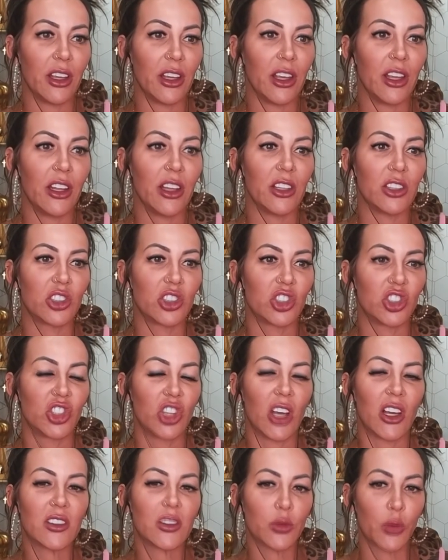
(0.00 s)
it is
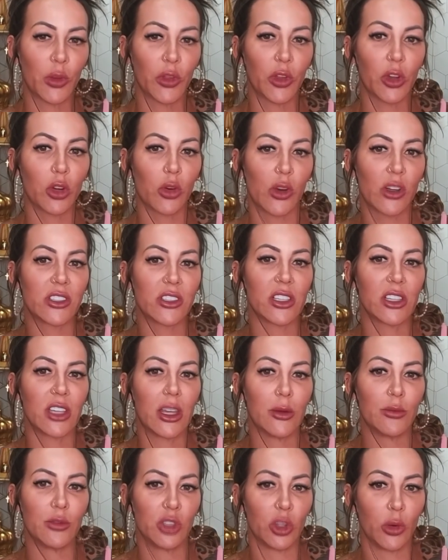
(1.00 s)
just what they're going to
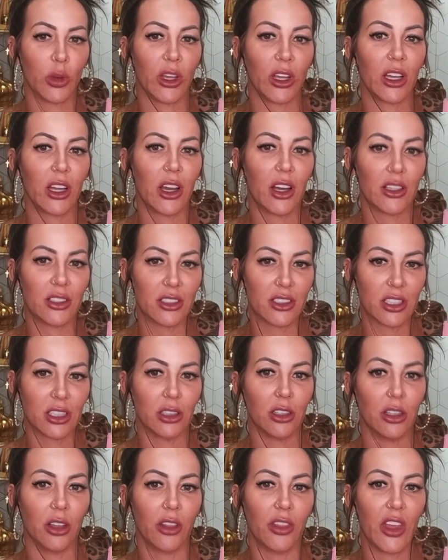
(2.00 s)
keep doing
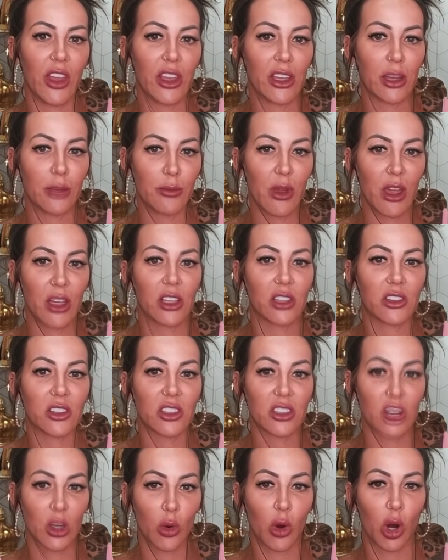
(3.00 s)
until they can make it
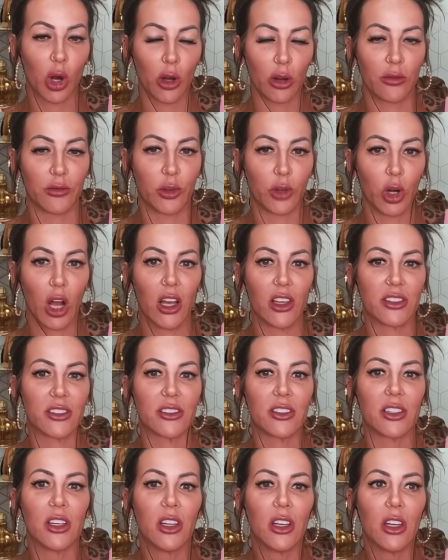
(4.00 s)
so hard for
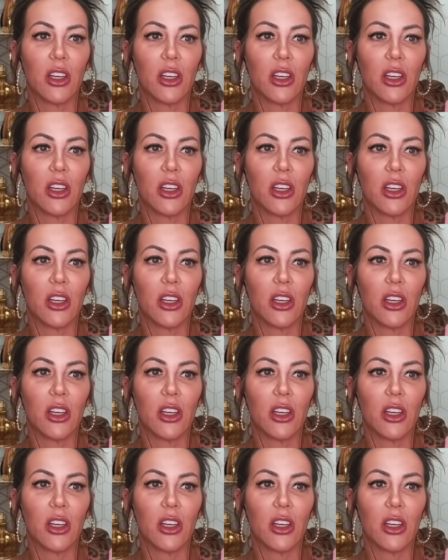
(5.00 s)
us